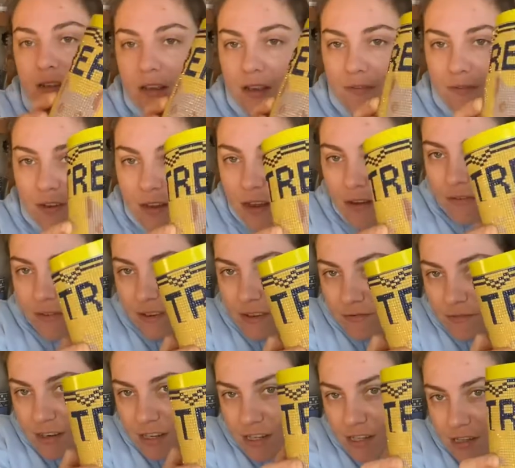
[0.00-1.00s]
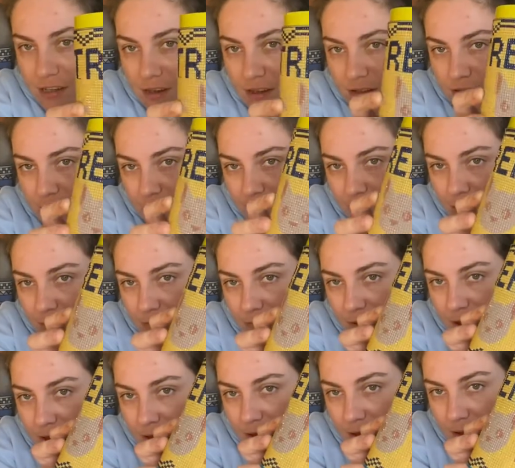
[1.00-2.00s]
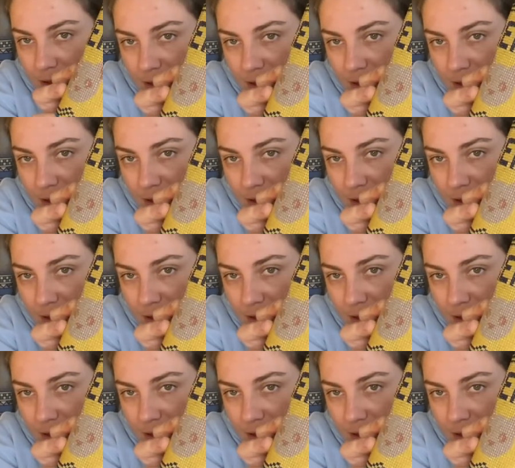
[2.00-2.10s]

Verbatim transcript: even know if it really shines up on the